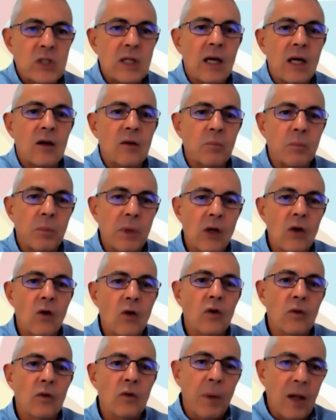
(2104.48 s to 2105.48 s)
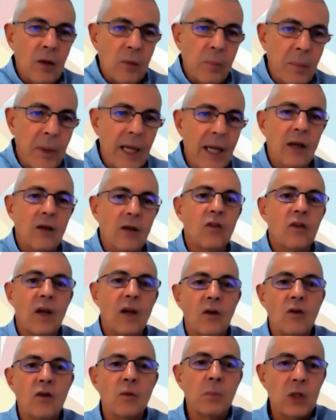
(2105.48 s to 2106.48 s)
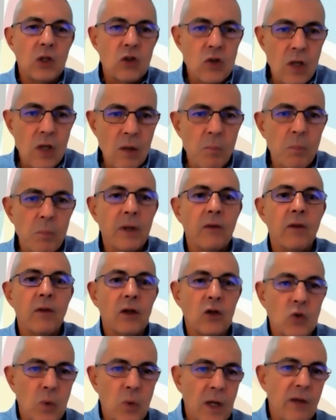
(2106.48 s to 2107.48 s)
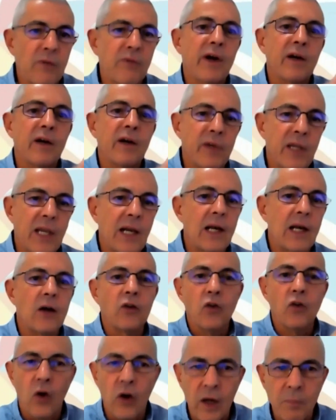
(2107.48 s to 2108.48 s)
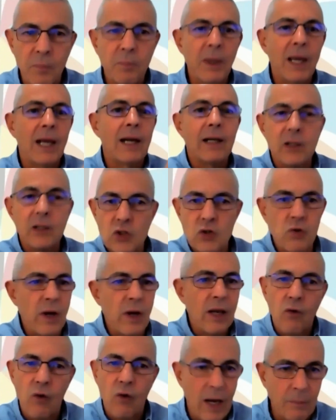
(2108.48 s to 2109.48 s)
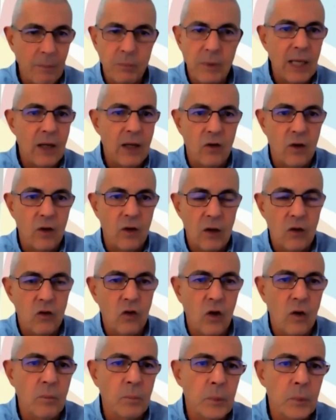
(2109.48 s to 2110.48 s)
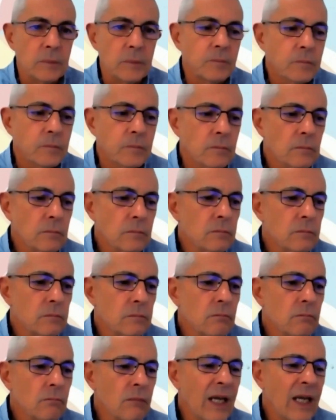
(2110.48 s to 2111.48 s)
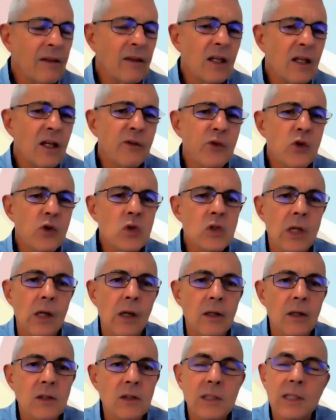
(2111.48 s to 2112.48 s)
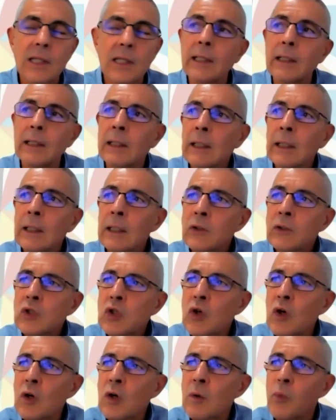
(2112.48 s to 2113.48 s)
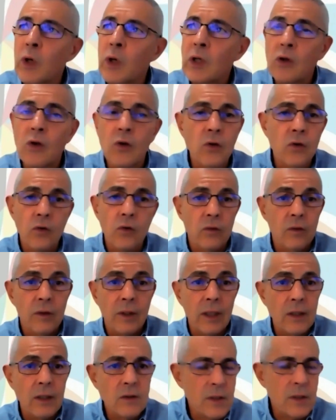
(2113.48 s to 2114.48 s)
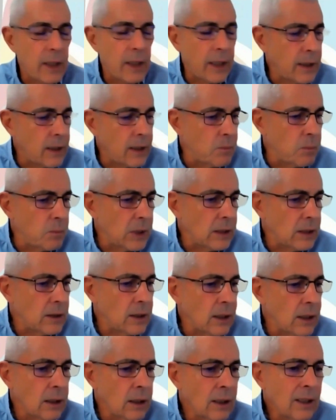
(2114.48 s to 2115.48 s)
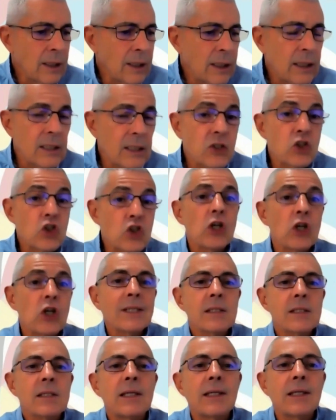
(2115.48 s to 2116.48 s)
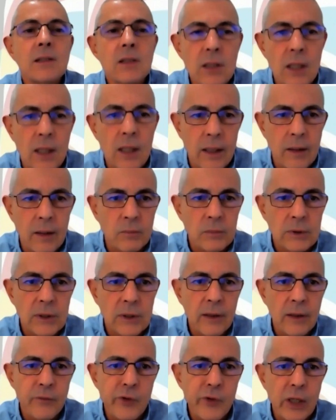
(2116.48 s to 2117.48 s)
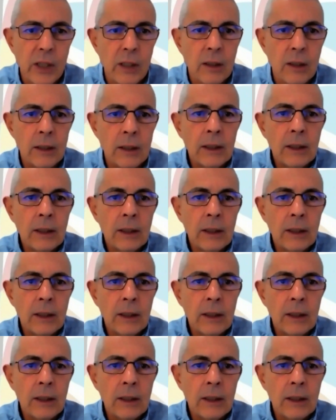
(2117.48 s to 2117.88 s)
down because bulk bags tend to be cheaper than 25 kilos on a pallet shrink wrap, as an example. And then, of course, lastly, term we used yesterday in a meeting is just-in-time delivery.